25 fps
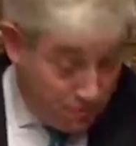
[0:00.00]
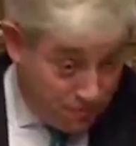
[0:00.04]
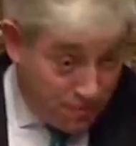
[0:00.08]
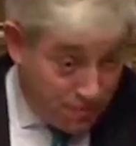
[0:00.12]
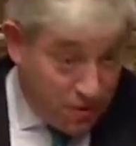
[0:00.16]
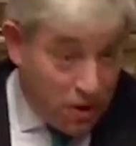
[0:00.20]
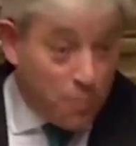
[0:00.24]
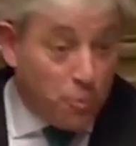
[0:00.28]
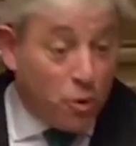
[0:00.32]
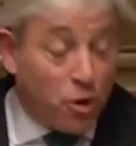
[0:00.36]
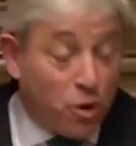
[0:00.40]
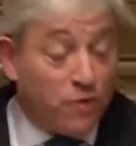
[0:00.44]
for
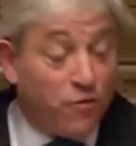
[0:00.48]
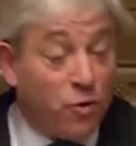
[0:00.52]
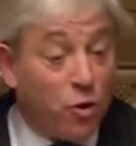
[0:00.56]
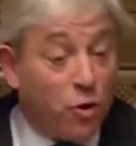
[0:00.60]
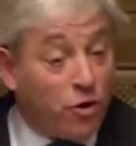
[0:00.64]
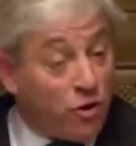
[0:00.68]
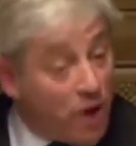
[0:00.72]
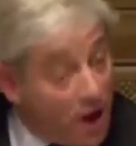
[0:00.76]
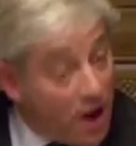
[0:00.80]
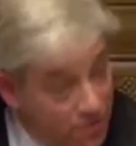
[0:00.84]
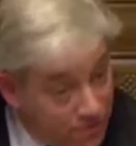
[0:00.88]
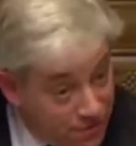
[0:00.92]
her point of
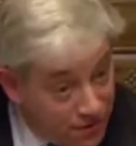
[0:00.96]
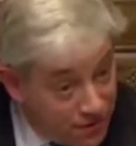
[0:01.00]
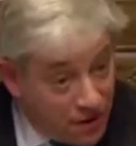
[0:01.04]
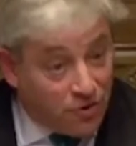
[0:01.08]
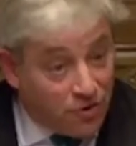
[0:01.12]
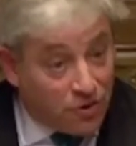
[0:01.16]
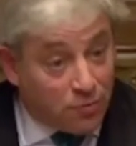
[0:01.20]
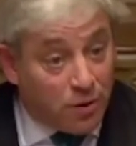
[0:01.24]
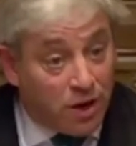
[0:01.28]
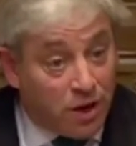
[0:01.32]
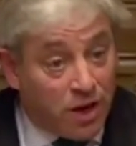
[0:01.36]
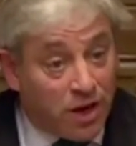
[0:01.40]
order and for
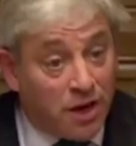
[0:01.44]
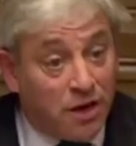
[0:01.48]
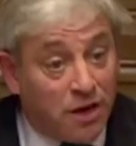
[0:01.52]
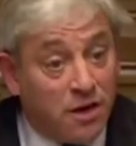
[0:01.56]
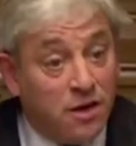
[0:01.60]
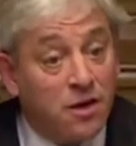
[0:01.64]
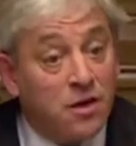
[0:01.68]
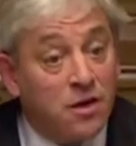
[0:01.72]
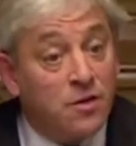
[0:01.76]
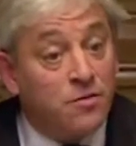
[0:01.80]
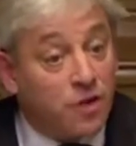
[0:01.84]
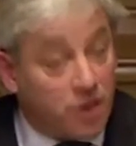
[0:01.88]
giving
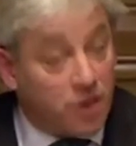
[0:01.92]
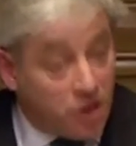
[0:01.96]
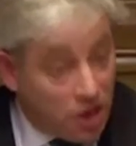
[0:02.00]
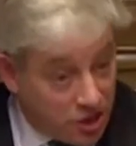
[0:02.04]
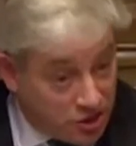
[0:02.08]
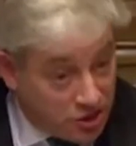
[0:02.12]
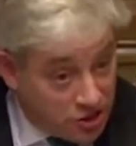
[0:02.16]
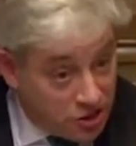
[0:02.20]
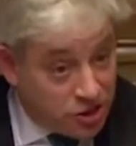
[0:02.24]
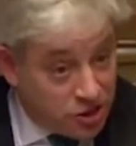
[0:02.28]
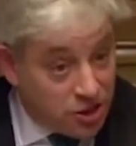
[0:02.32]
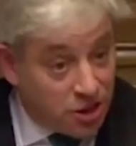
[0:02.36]
me the
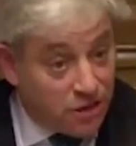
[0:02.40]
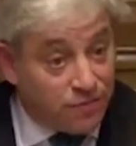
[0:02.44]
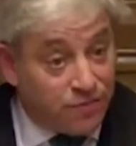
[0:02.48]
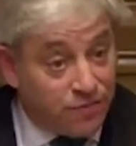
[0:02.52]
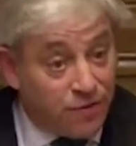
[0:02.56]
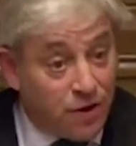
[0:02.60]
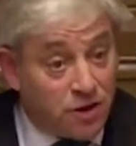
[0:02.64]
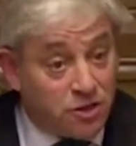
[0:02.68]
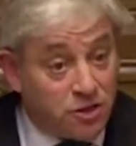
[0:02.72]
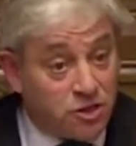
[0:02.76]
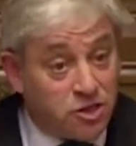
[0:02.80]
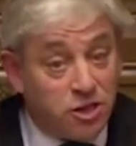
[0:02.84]
courtesy
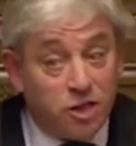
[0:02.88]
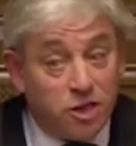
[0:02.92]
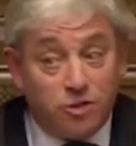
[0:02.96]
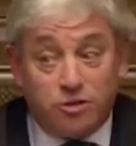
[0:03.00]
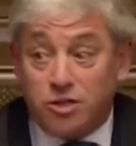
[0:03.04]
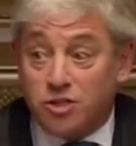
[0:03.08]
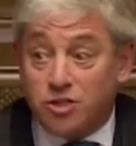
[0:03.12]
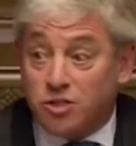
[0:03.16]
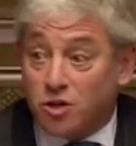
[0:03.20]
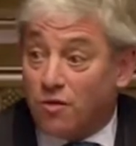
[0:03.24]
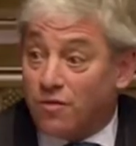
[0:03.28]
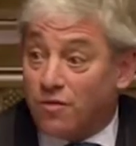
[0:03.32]
advance
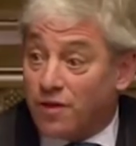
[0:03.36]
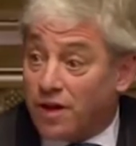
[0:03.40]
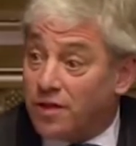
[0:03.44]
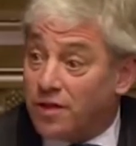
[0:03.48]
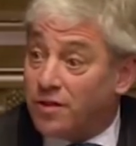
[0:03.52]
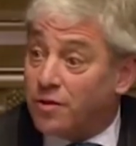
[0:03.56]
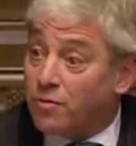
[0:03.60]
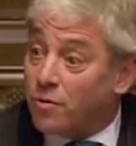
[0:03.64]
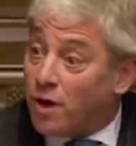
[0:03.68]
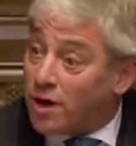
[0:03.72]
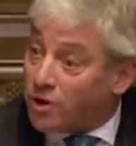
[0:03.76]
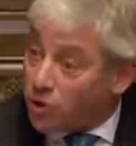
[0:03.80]
notice of
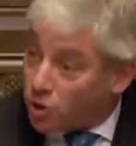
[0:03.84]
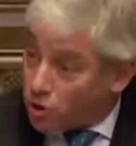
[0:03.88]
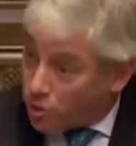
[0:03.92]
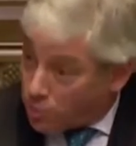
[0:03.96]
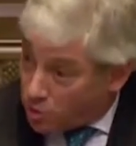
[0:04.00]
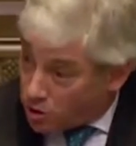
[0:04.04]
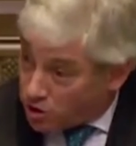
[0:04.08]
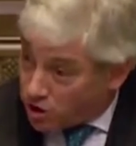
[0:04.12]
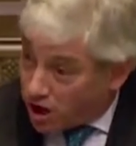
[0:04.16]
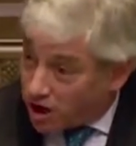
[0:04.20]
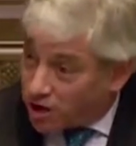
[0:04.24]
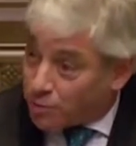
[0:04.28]
it. The Right
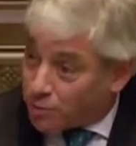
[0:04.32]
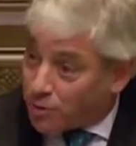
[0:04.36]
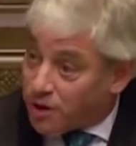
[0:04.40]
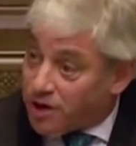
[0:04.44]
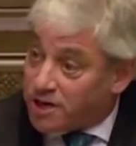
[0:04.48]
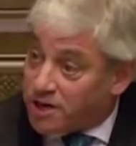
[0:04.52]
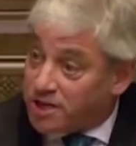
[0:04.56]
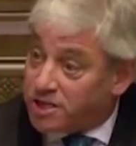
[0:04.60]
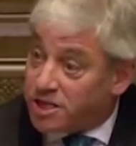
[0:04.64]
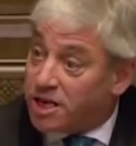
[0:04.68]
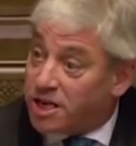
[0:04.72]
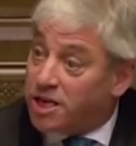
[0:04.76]
Honourable
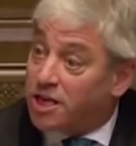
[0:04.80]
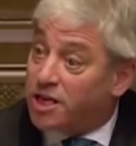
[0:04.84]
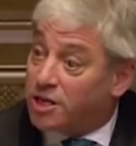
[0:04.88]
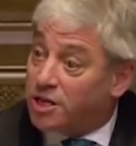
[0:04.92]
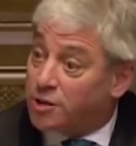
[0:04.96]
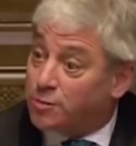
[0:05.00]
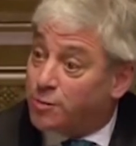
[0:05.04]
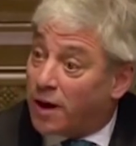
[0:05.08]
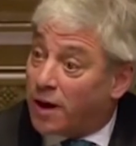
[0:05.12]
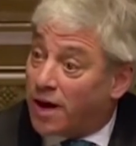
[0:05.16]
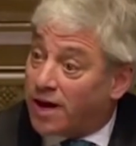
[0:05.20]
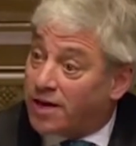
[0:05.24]
Gentleman is in
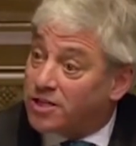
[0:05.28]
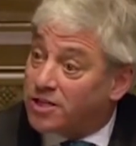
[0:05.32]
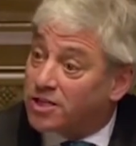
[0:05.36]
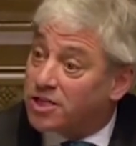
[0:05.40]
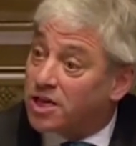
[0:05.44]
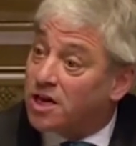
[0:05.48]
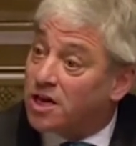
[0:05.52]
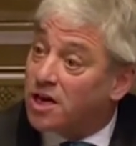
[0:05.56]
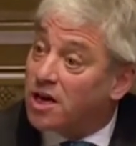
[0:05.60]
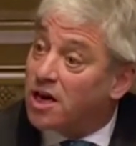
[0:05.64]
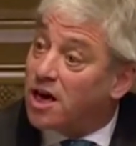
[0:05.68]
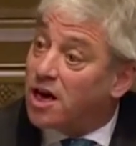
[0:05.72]
his
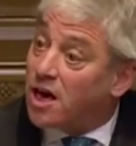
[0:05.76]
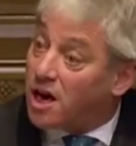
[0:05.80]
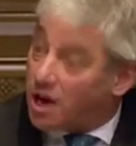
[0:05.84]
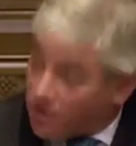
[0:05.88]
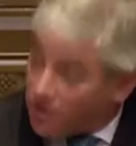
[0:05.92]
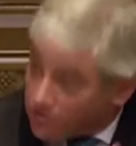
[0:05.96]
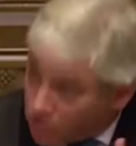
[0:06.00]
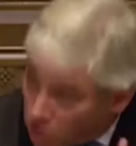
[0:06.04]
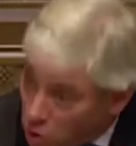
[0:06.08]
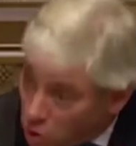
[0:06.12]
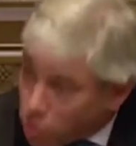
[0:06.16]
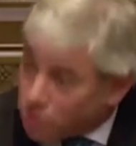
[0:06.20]
place,
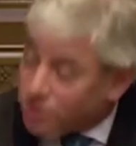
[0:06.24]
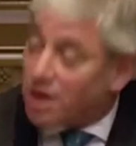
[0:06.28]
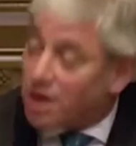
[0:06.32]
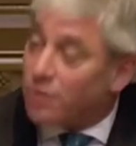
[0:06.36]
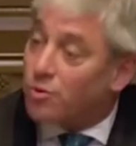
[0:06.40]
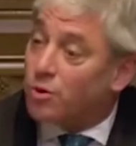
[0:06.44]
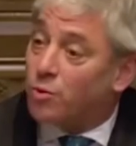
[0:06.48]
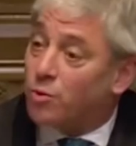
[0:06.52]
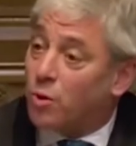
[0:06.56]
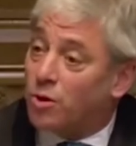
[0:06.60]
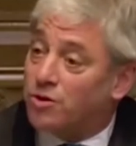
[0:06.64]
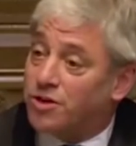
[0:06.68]
and of course I
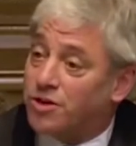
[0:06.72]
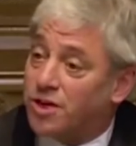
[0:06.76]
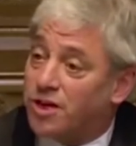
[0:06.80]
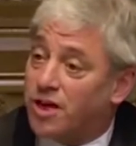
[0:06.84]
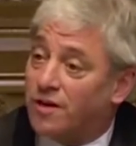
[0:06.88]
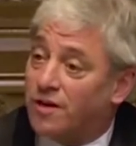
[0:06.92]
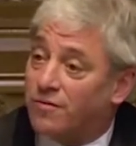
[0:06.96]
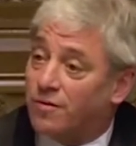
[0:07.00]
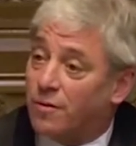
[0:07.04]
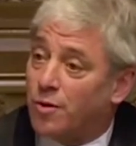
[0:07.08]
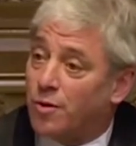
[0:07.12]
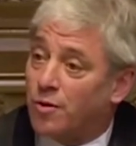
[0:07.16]
would want to
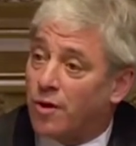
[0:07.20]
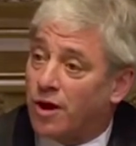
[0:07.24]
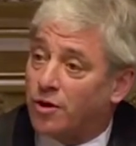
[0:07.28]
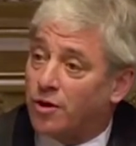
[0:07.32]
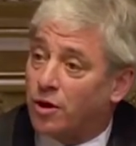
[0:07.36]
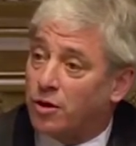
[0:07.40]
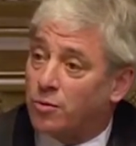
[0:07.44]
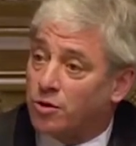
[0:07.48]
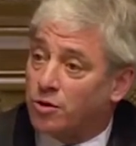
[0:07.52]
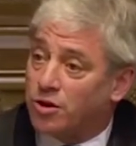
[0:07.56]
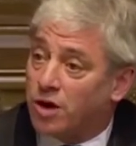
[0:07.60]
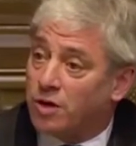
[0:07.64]
hear from the Right
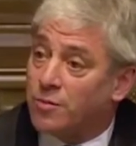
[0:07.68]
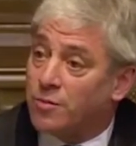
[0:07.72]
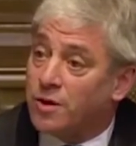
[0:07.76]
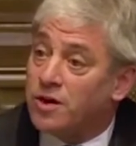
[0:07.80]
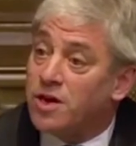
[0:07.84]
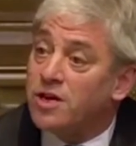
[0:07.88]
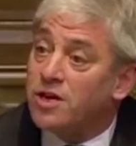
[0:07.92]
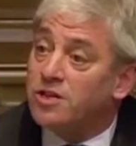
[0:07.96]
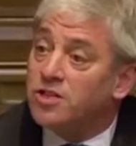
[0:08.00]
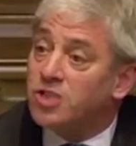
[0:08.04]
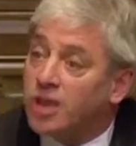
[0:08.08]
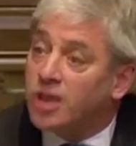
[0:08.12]
Honourable
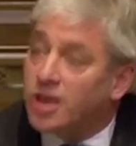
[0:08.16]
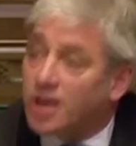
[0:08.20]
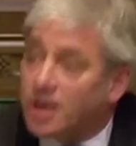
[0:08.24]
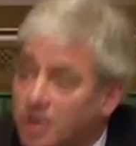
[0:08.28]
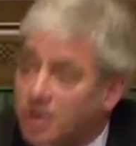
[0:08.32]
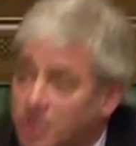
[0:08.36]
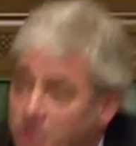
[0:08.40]
Gentleman. Sir,